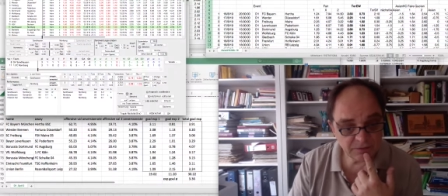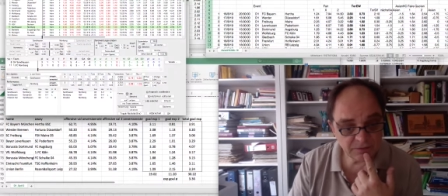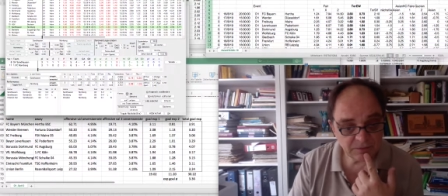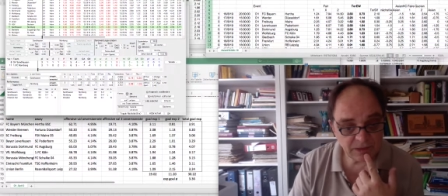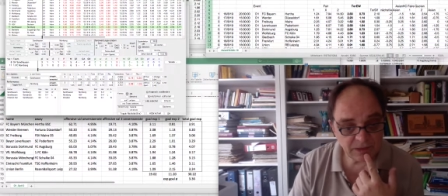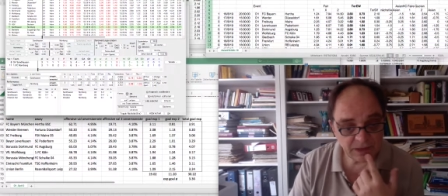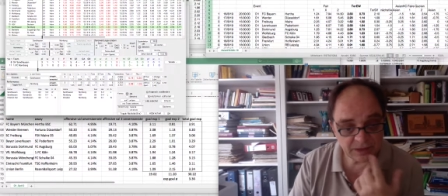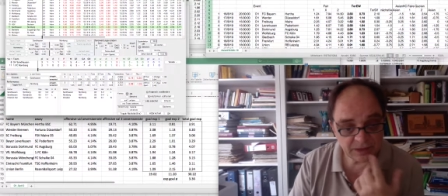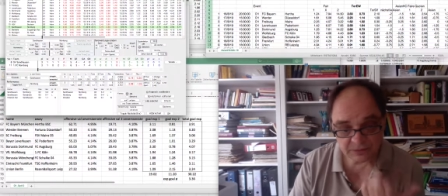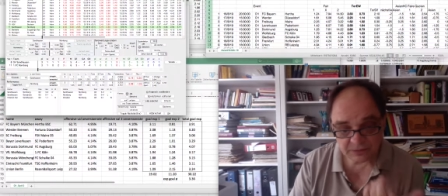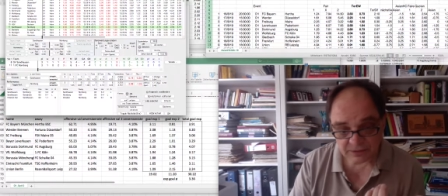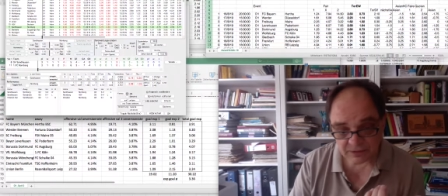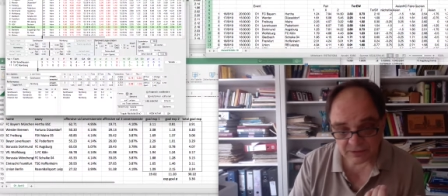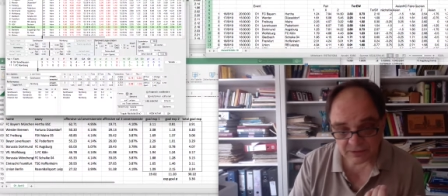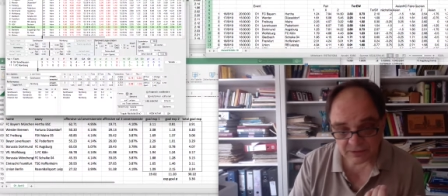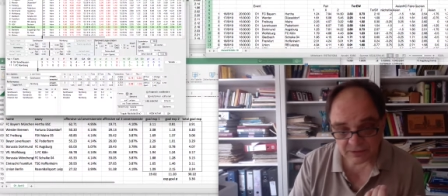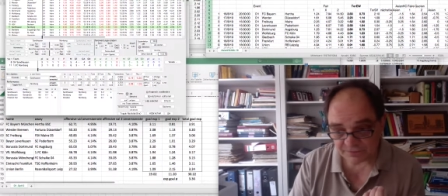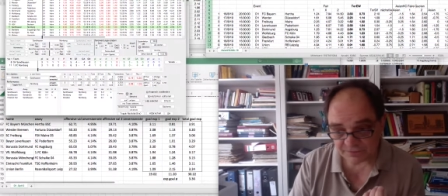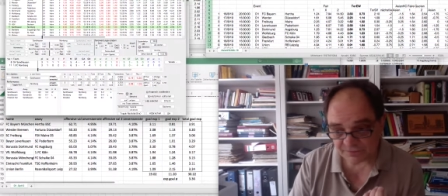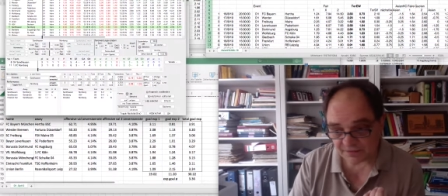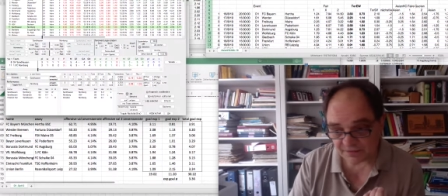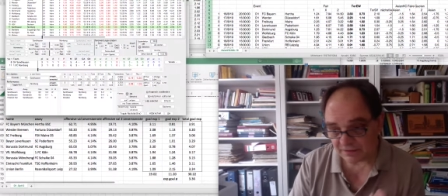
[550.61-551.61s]
I do not
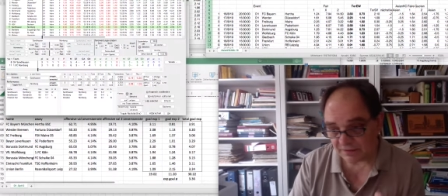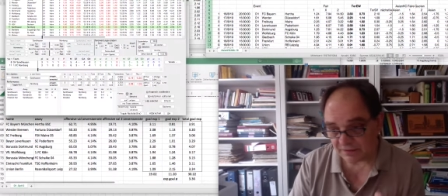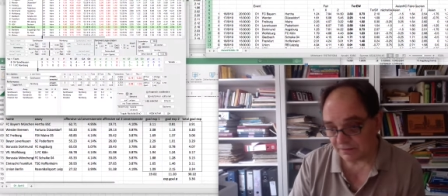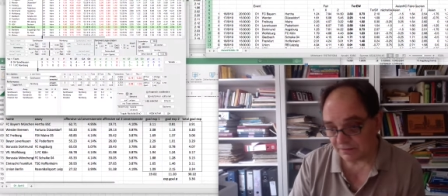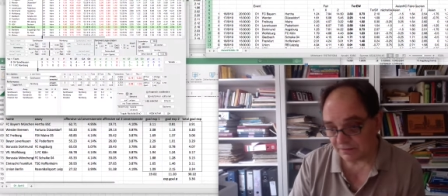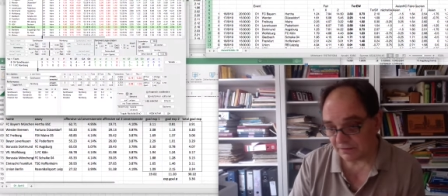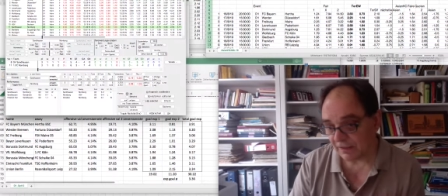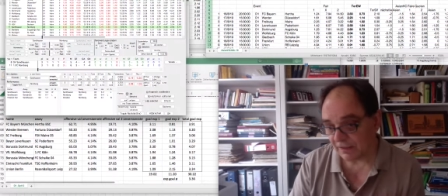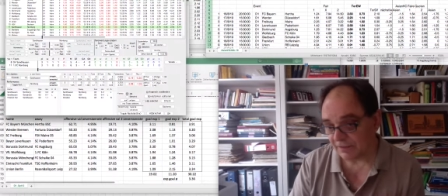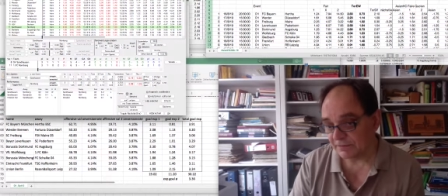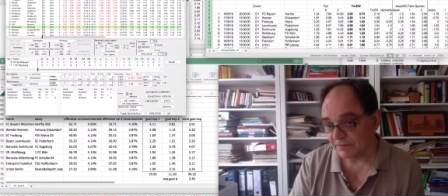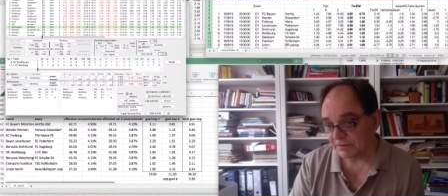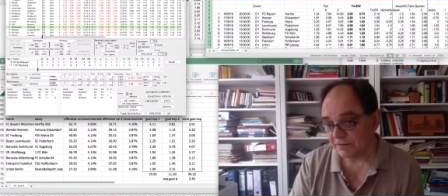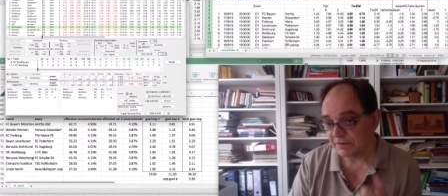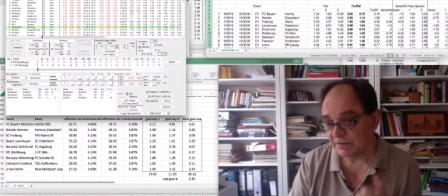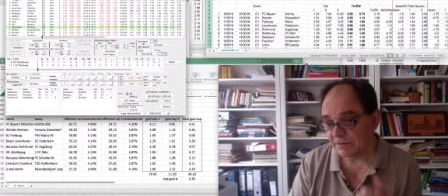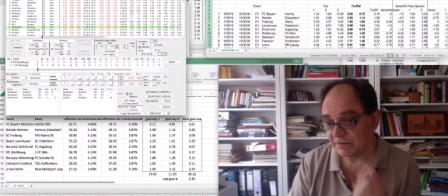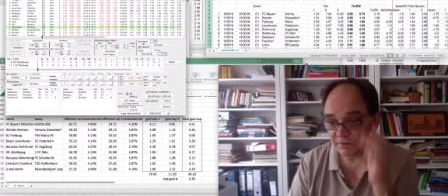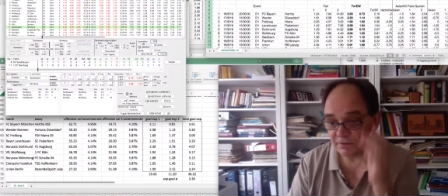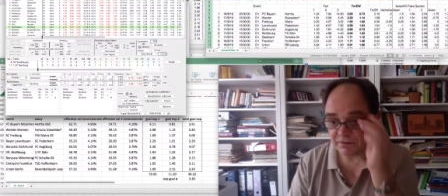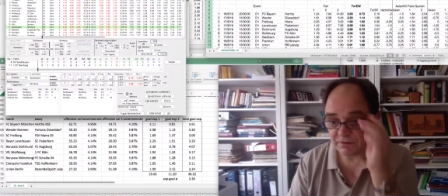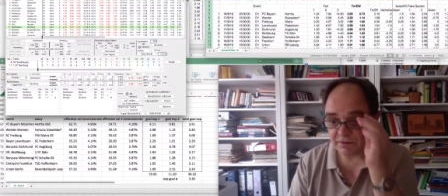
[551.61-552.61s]
understand it. I did
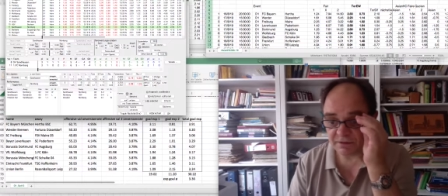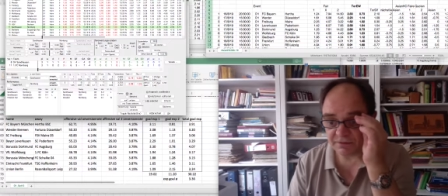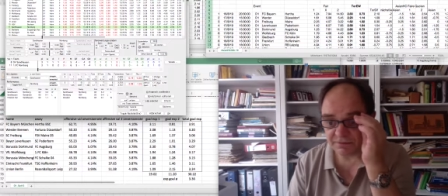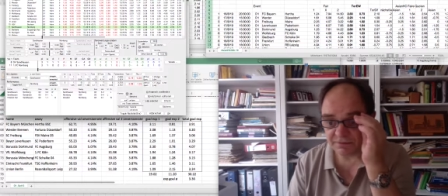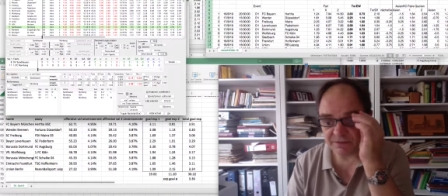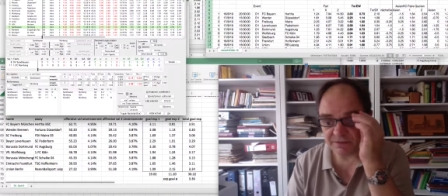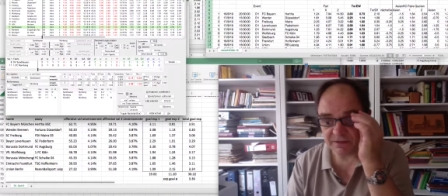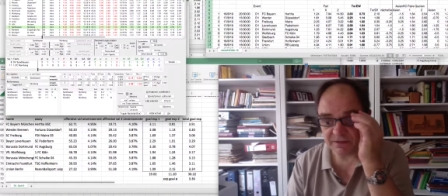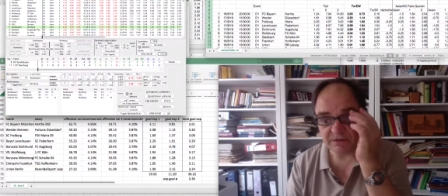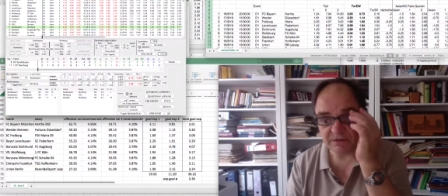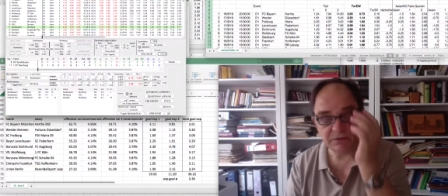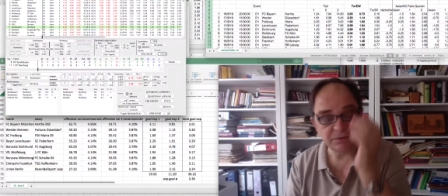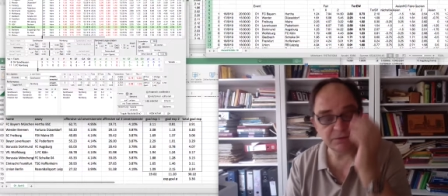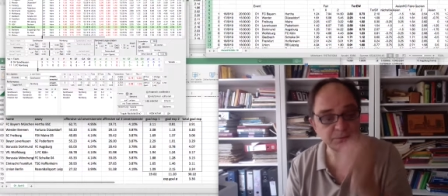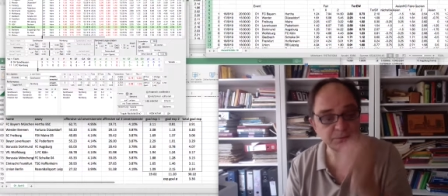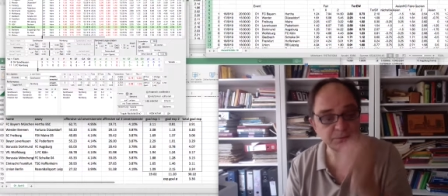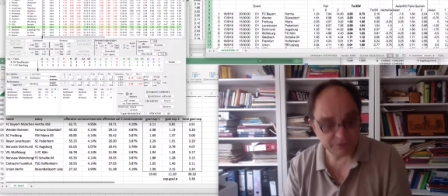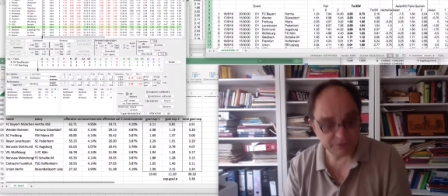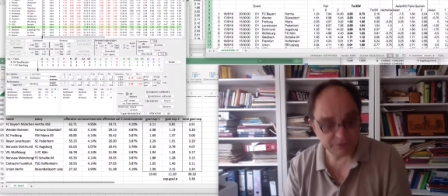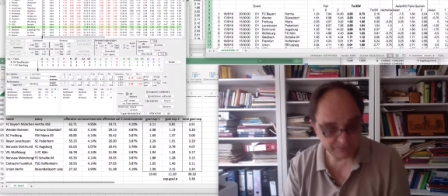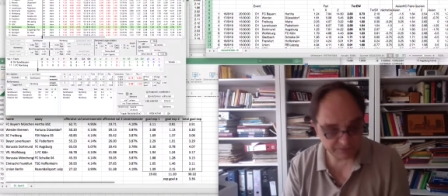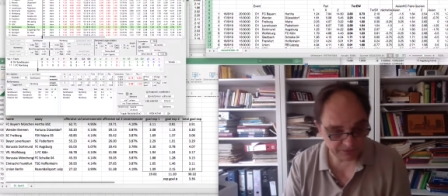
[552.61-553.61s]
not understand it in
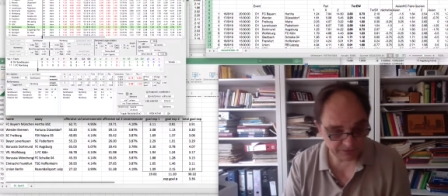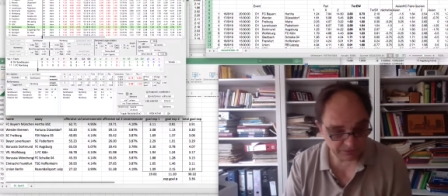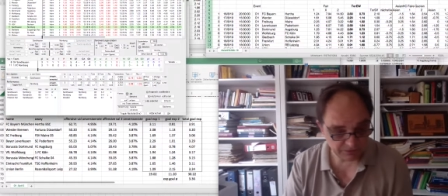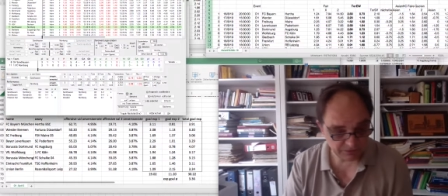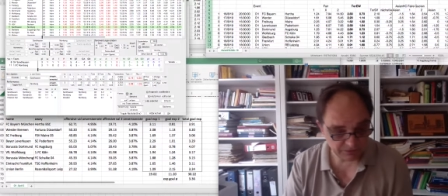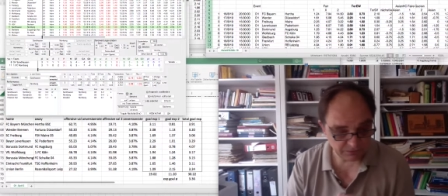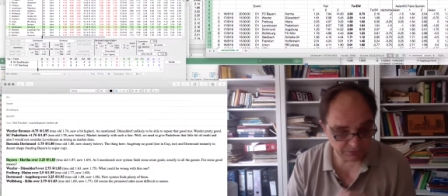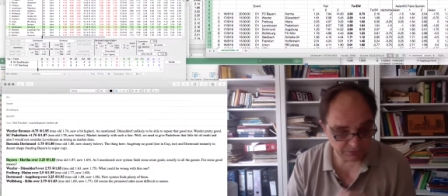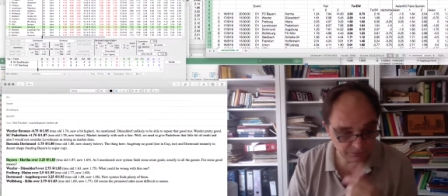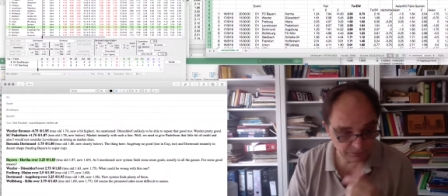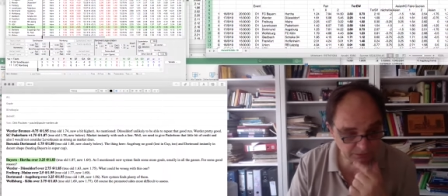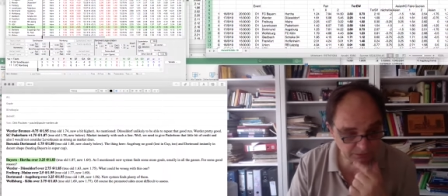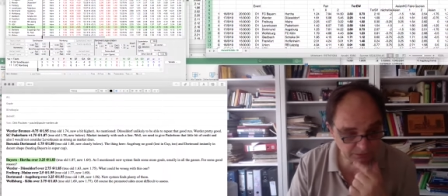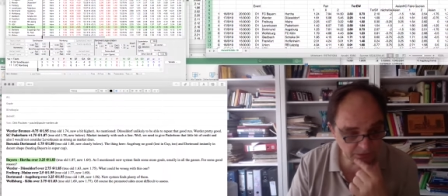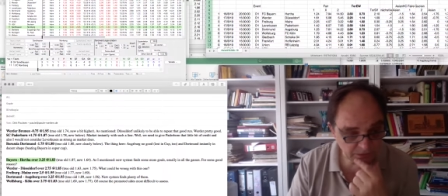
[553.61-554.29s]
Bundesliga 2,